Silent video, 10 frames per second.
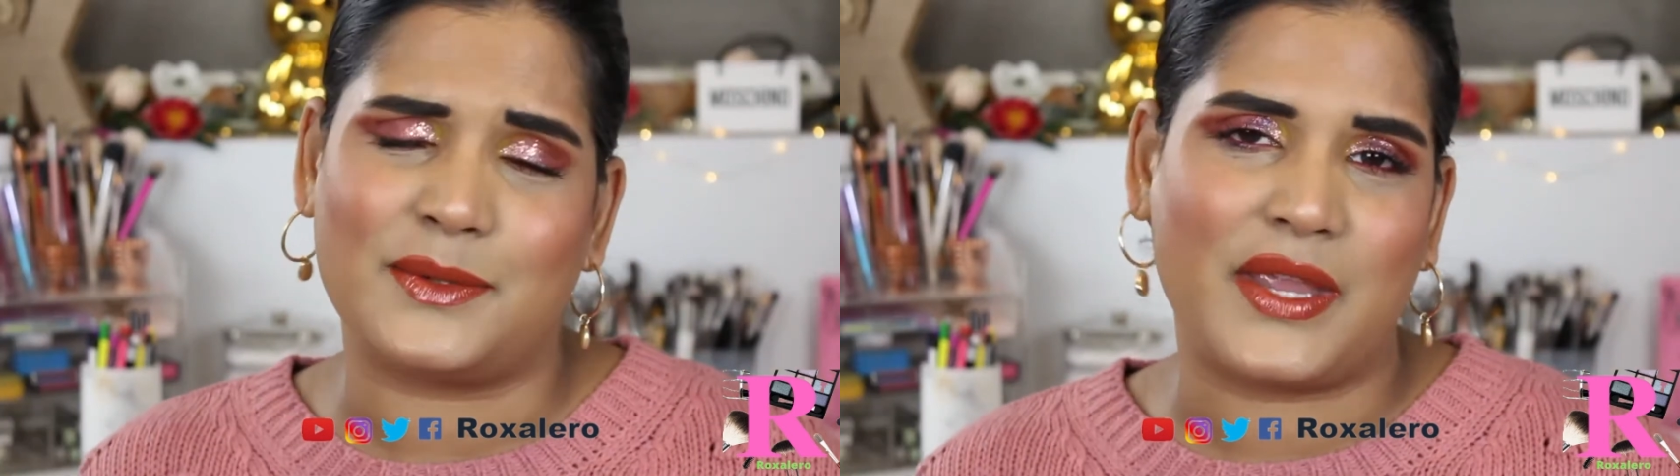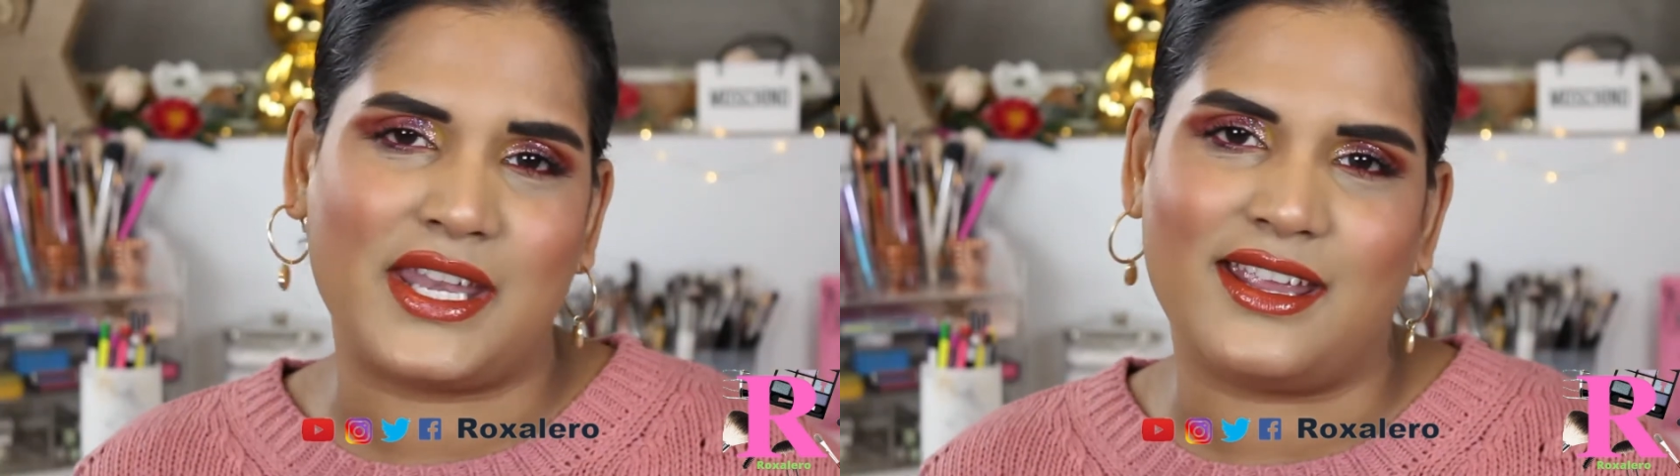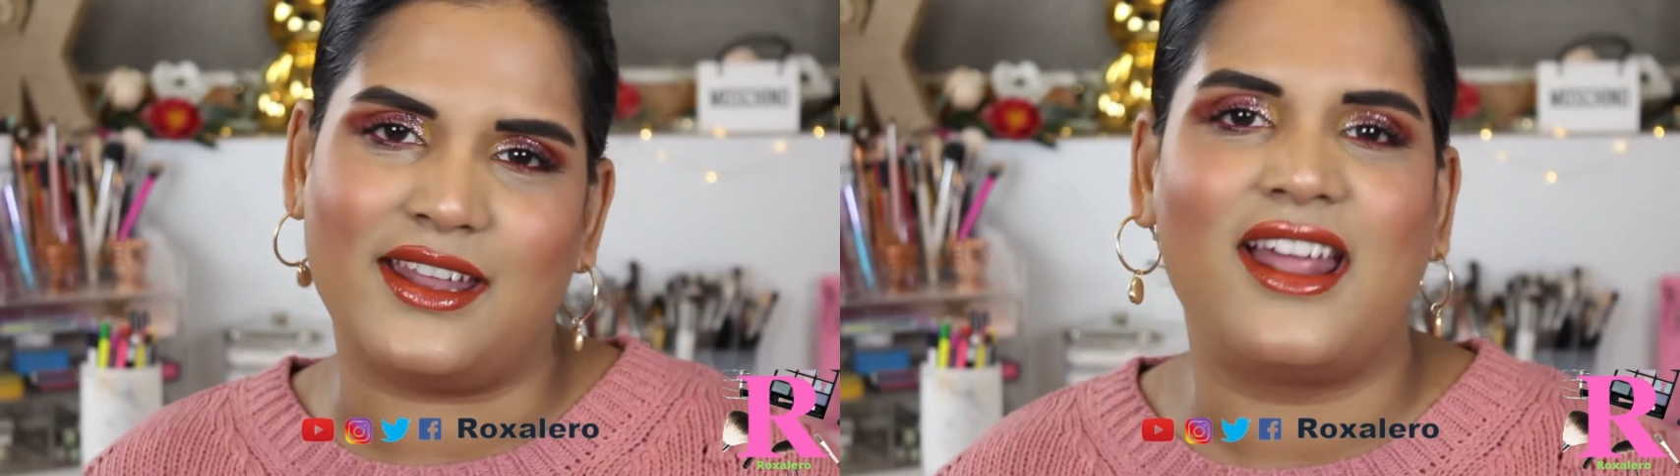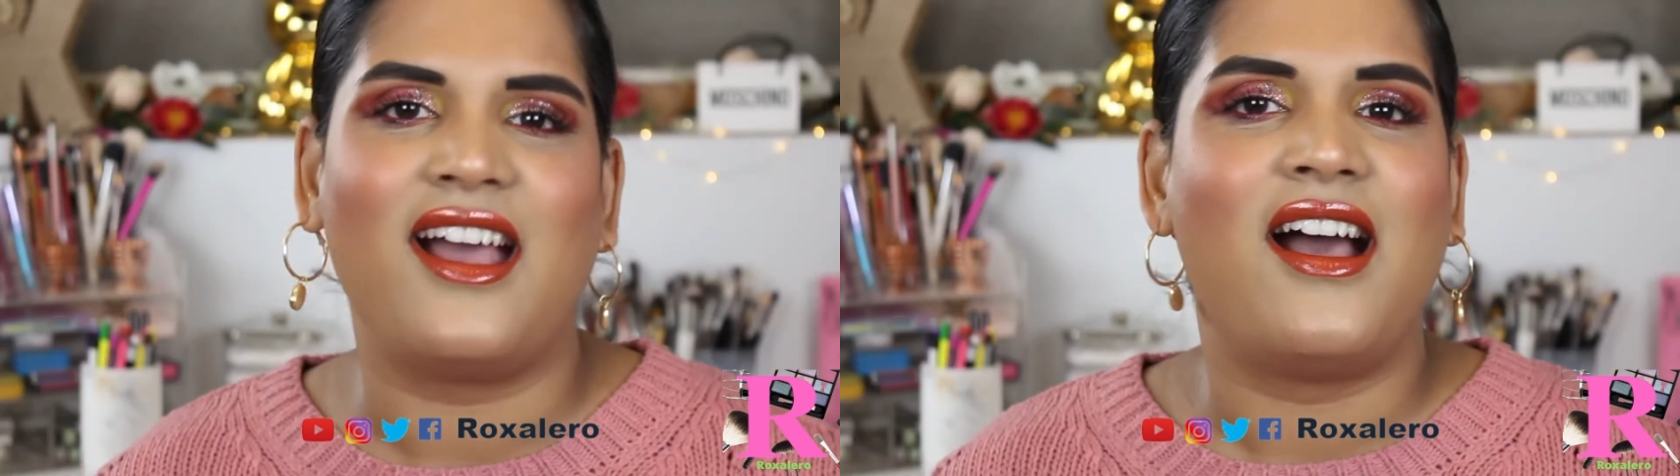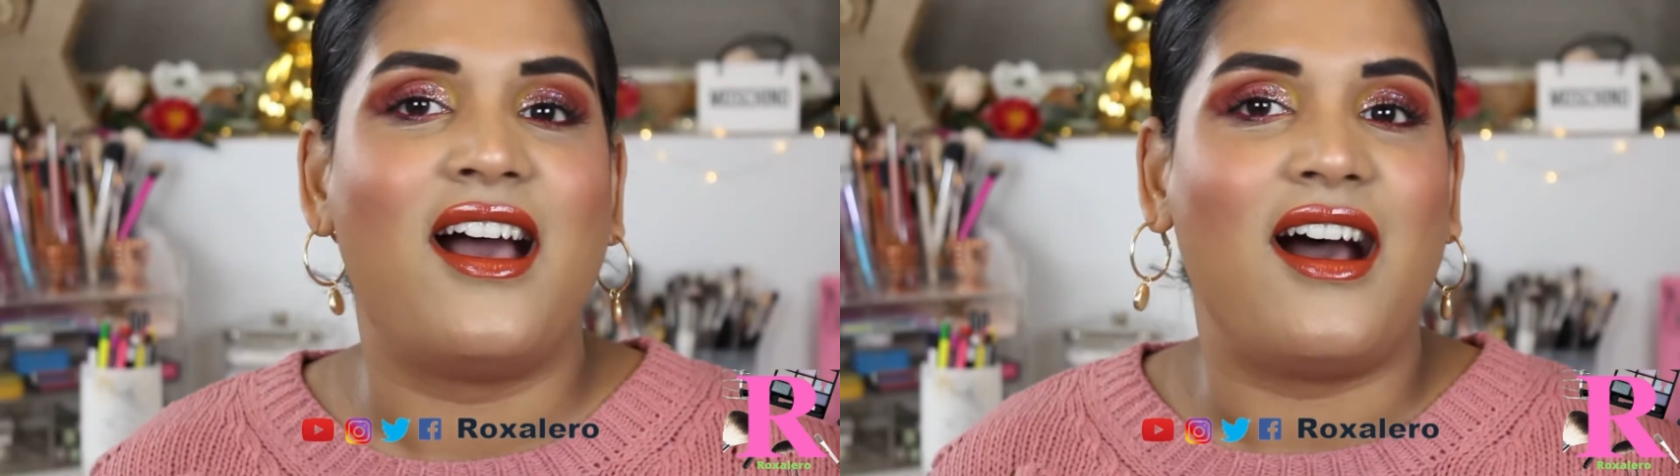opinion
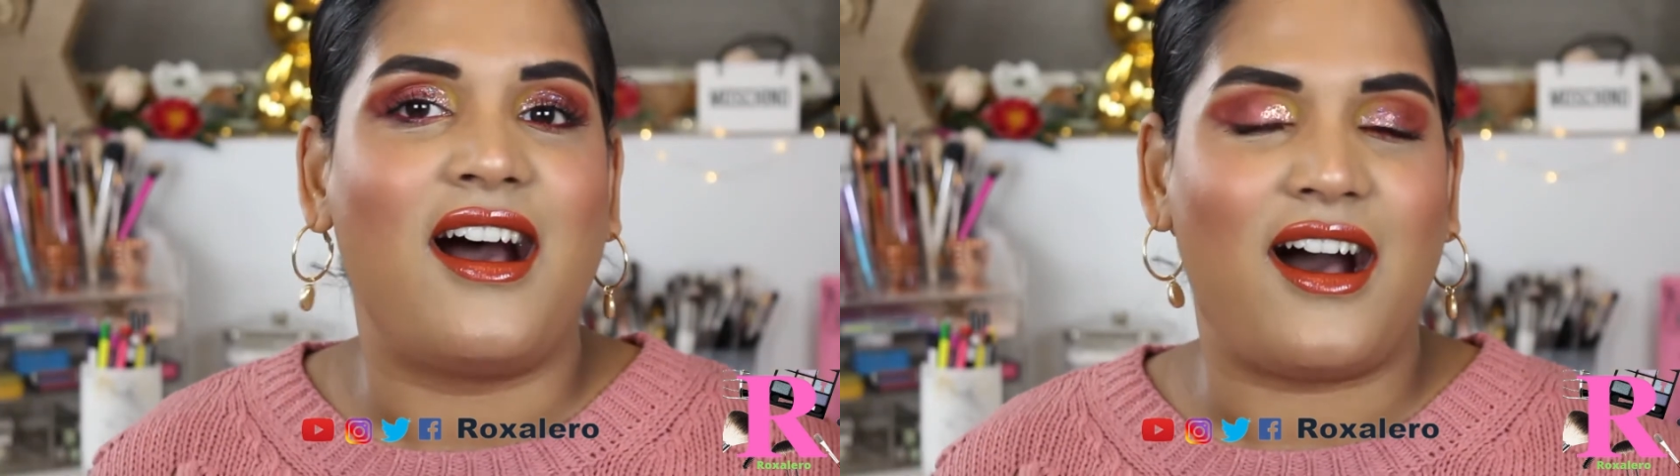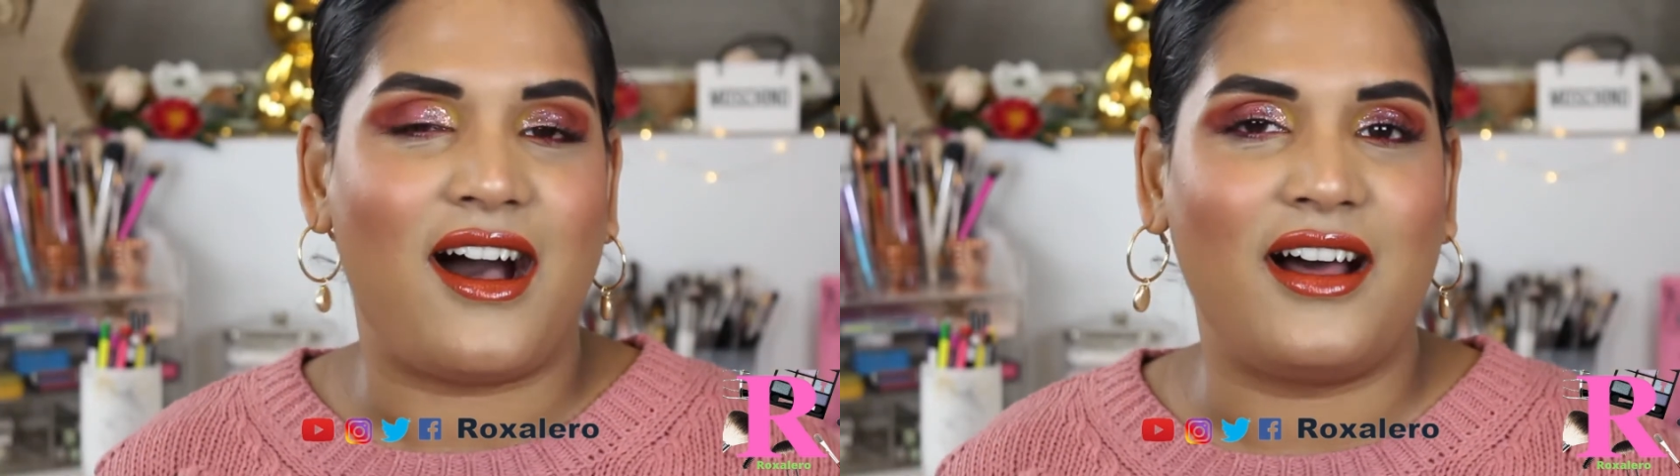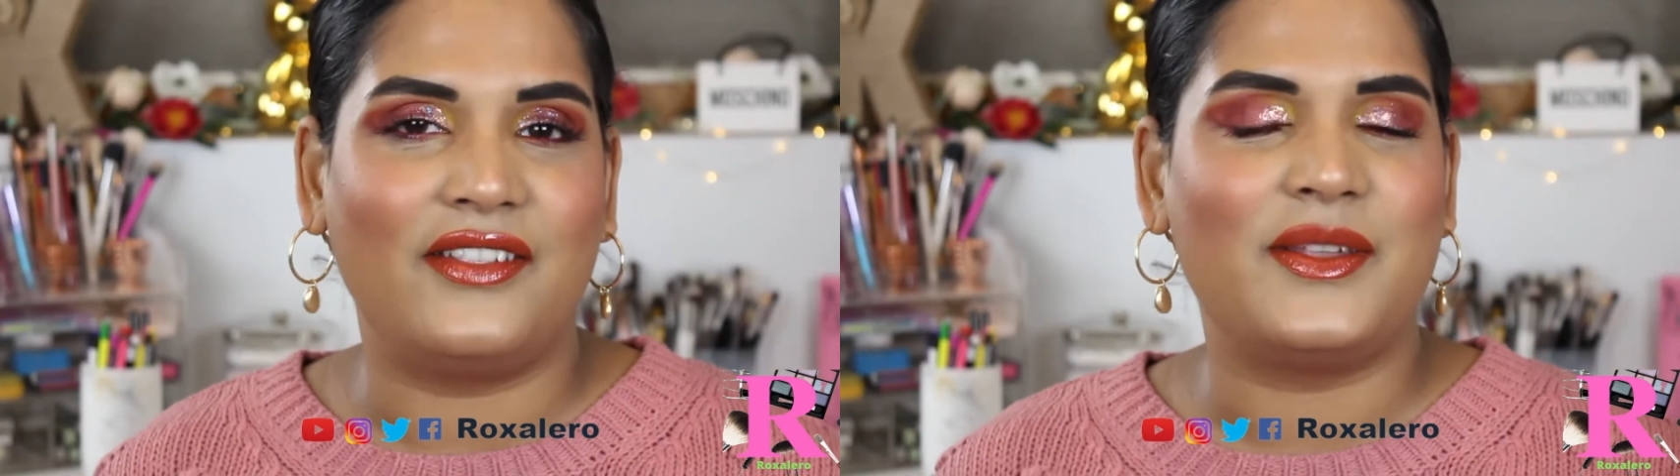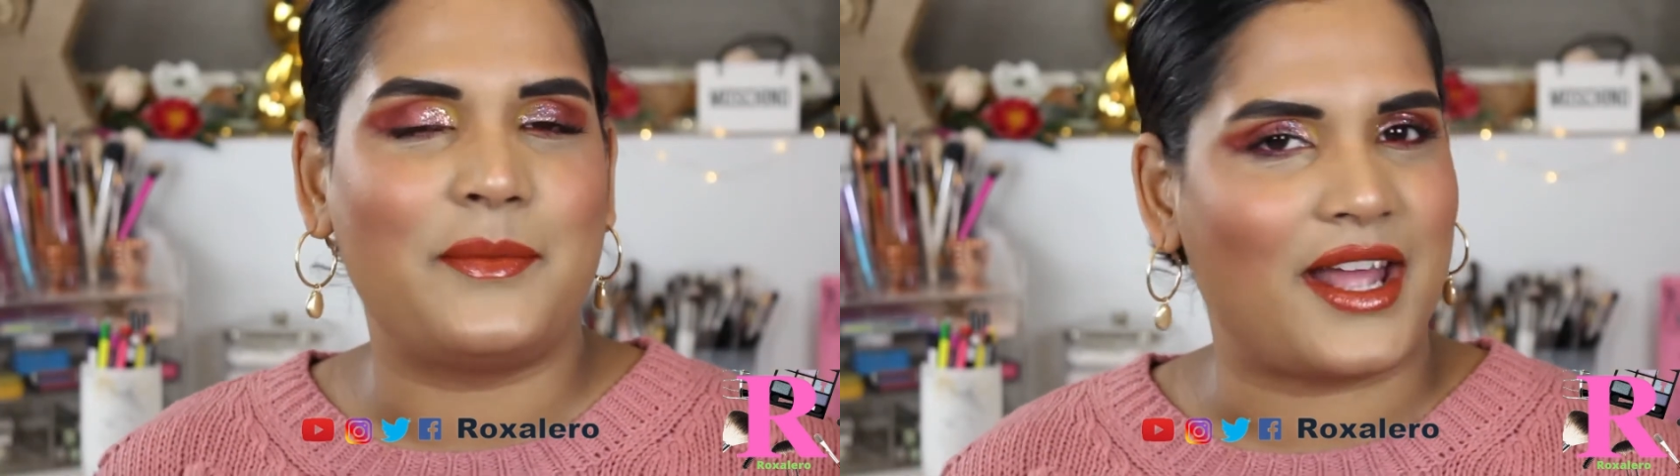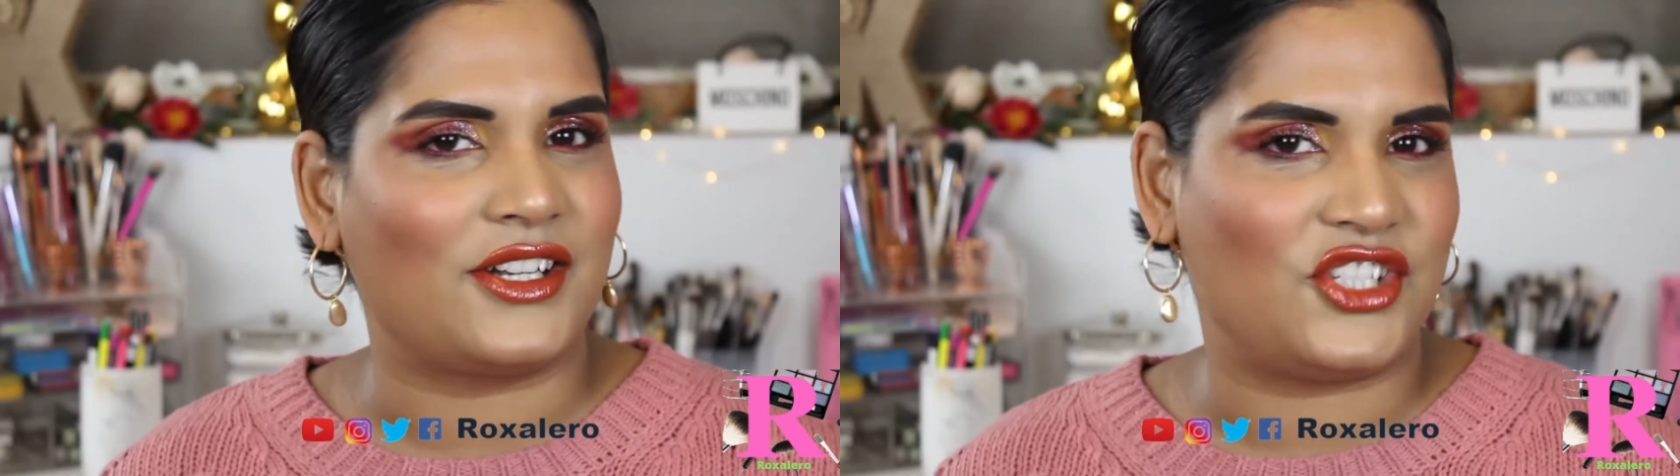on the matte